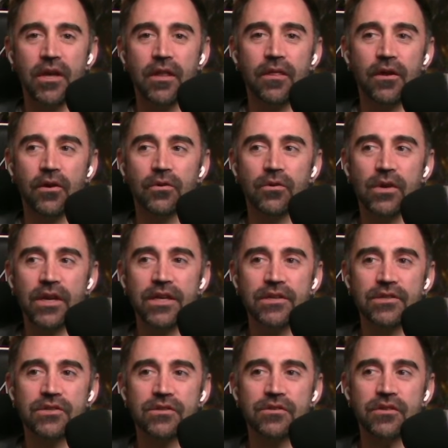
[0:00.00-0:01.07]
There
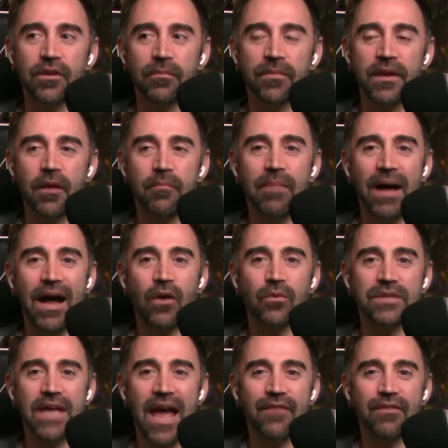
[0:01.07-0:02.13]
is something
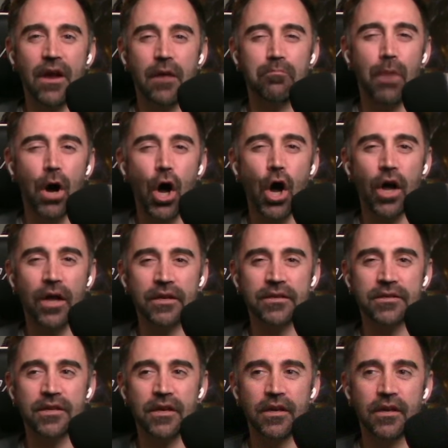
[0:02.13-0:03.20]
about having a
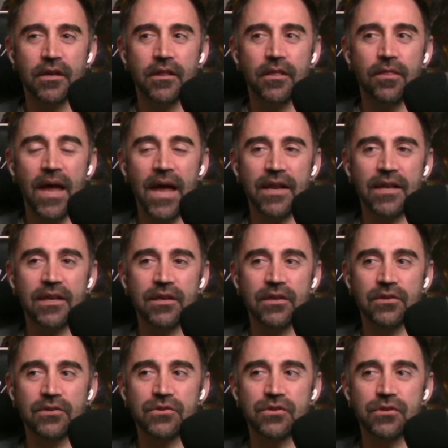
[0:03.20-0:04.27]
bond that
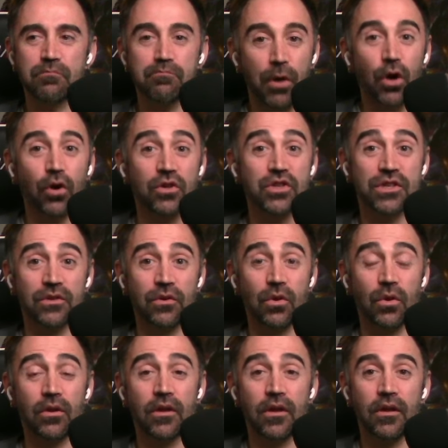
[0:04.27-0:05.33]
is
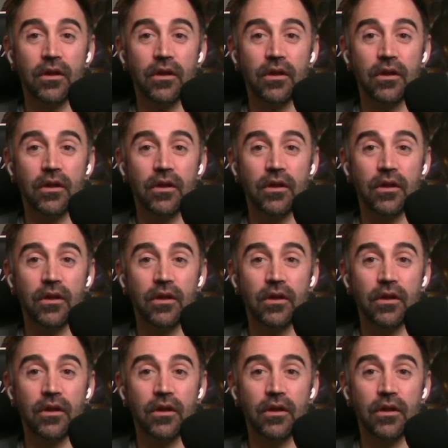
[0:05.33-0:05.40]
personal.